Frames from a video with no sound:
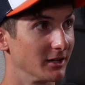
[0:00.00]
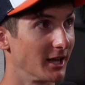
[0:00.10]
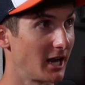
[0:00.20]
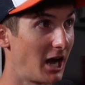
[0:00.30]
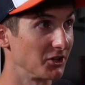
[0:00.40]

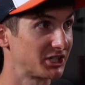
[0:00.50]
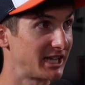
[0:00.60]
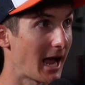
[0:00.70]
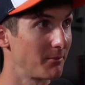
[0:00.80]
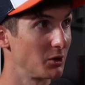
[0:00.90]
like, I'll
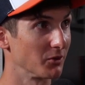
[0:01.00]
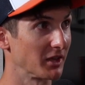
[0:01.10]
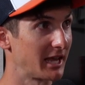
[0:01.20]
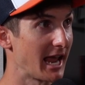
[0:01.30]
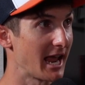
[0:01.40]
stab you
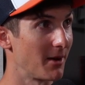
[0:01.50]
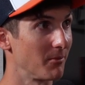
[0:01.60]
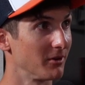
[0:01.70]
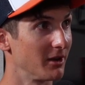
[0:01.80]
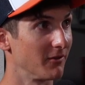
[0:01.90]
with a
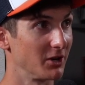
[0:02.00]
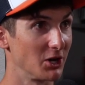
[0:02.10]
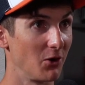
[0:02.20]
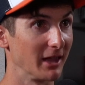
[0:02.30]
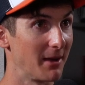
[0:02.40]
cam if you
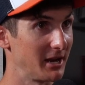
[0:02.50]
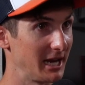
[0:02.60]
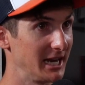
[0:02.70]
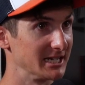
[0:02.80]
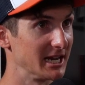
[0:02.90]
don't let me
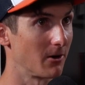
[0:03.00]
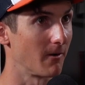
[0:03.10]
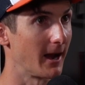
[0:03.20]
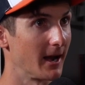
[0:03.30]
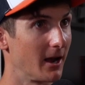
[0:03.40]
eat dinner
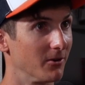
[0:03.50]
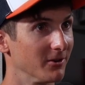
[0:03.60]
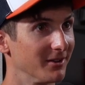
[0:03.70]
right now.